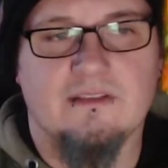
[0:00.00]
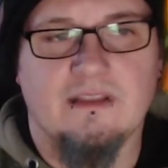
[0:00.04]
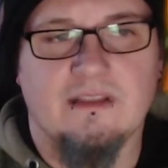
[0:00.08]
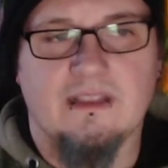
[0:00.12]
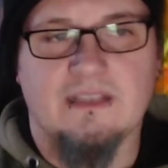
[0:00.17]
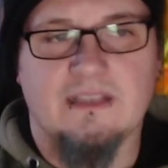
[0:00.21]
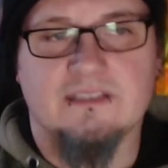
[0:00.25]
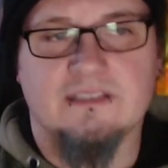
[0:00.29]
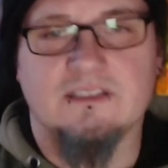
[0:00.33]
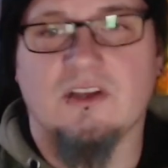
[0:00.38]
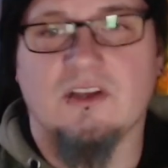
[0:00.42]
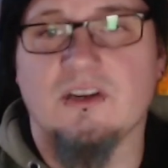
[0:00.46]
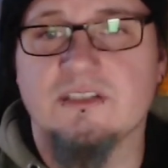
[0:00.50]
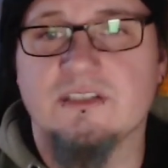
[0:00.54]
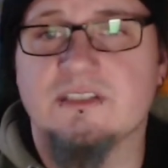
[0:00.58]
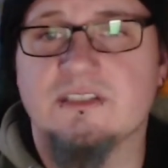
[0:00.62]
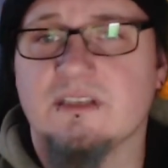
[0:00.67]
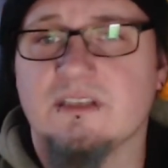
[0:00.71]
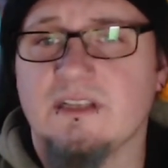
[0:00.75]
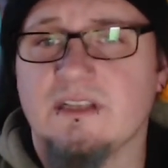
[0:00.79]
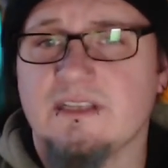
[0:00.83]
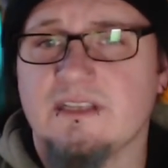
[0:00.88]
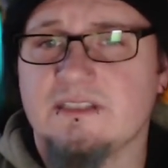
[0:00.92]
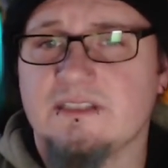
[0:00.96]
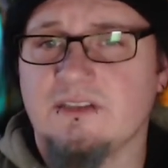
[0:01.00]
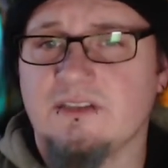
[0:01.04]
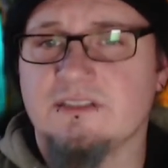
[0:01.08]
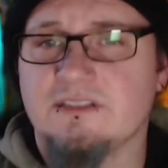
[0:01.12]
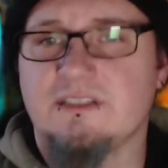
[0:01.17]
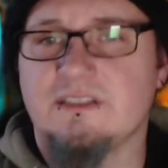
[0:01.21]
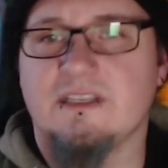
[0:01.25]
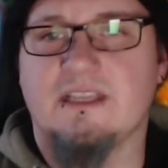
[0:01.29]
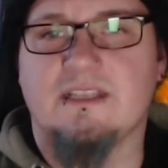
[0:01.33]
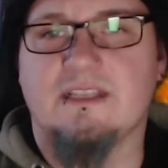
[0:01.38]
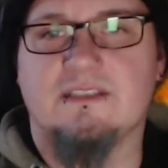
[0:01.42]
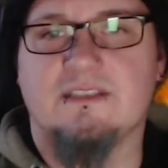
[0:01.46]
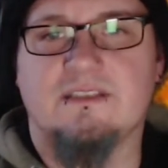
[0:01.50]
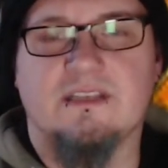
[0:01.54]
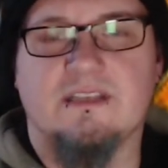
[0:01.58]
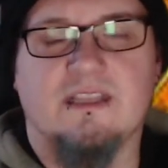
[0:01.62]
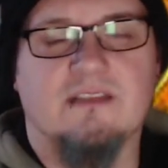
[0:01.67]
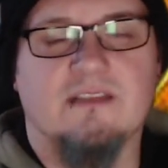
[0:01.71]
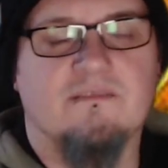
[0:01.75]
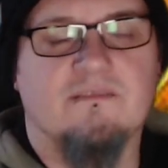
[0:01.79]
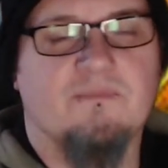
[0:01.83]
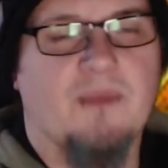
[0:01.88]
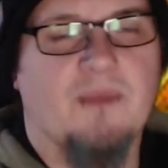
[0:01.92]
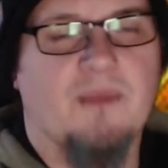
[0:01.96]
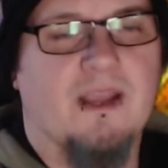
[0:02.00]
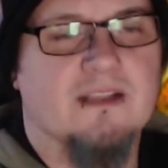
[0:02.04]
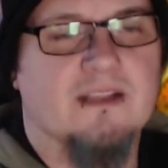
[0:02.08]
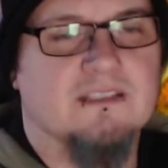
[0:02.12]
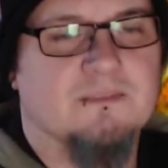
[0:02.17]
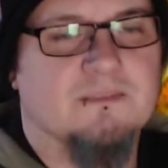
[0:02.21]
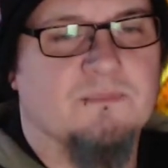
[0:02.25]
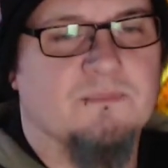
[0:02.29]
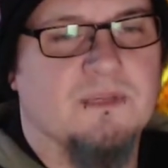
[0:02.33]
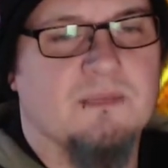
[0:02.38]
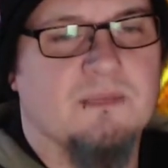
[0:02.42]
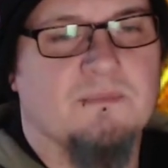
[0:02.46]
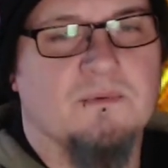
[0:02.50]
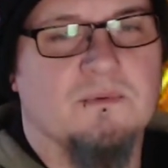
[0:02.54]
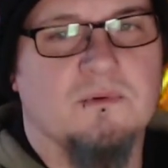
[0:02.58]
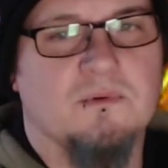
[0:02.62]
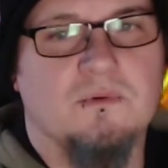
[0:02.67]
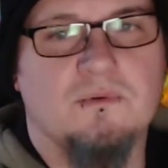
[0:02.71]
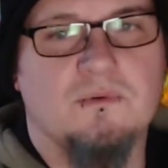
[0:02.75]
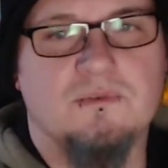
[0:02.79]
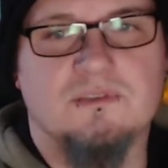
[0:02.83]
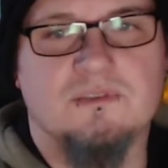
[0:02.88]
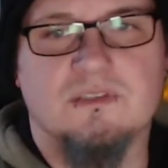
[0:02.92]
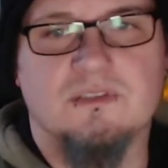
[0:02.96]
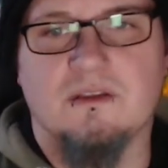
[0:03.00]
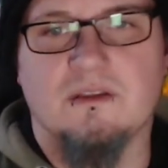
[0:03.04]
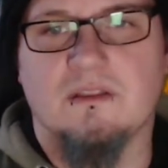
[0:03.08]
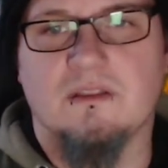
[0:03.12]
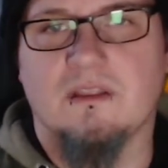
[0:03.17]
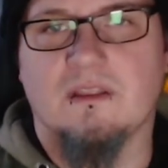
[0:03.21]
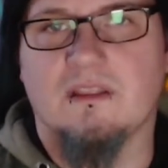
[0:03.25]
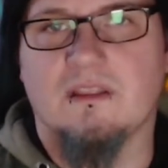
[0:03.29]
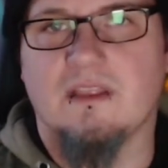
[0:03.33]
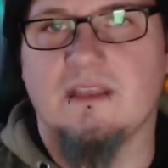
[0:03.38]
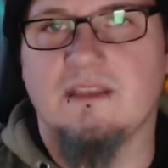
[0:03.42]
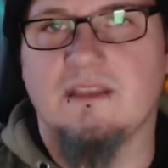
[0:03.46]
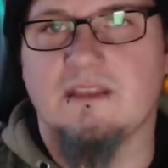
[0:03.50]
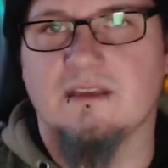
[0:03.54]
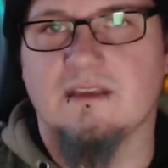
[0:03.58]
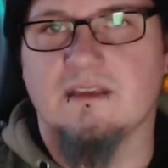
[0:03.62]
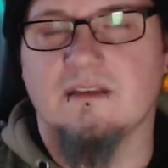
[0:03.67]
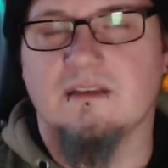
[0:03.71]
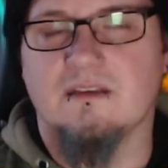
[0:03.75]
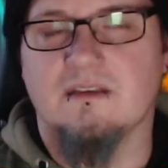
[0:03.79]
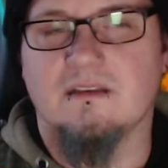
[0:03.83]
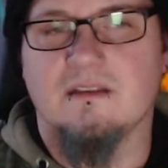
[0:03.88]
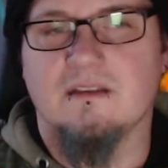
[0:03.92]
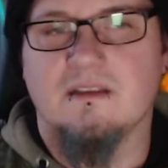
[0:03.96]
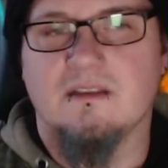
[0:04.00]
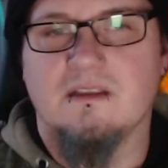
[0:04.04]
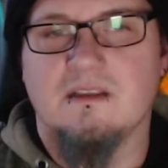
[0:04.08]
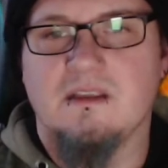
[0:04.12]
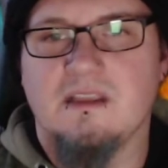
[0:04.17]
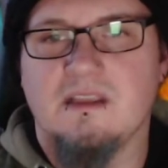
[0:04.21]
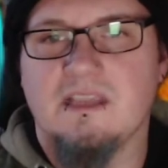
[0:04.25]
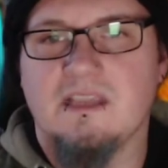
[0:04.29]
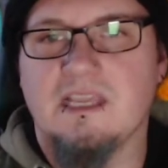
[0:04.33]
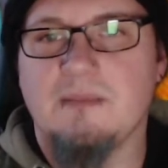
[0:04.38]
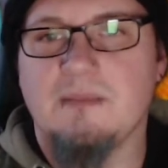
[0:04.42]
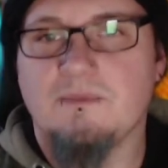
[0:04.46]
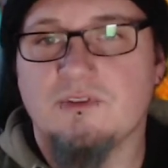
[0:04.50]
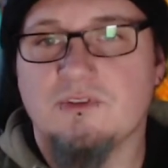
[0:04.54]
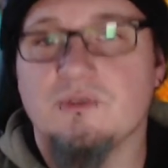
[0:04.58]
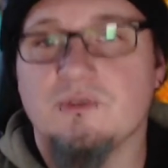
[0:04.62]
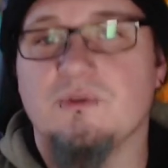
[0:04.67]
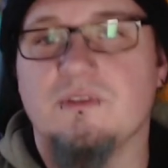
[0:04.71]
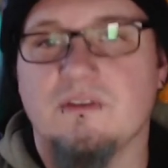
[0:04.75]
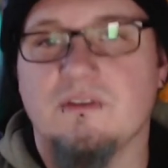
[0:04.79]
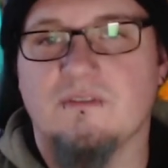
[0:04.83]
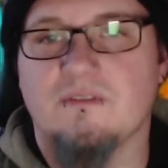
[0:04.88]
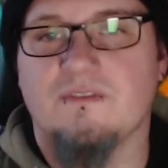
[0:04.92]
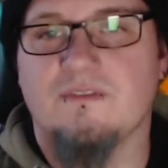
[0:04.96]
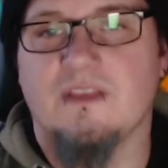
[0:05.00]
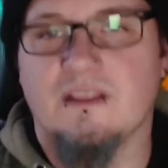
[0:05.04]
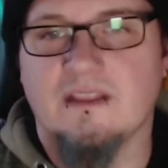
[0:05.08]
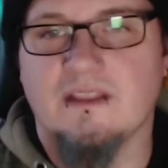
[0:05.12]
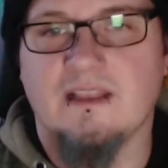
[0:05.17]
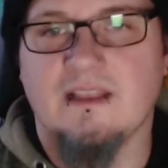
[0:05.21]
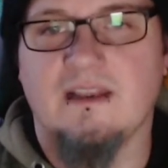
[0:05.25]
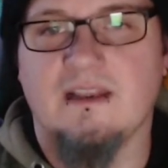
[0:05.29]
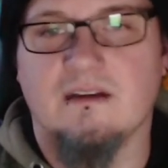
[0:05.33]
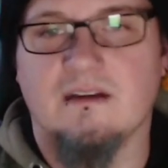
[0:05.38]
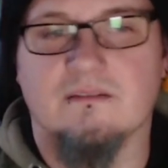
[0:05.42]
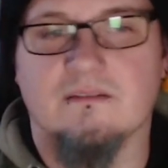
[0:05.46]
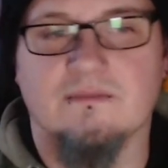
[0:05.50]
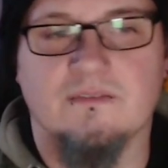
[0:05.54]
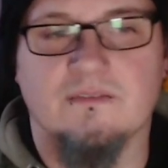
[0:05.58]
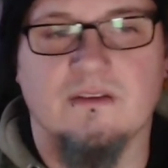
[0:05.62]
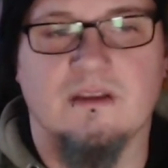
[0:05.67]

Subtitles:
it's nice to give back so that they can keep doing the thing they love.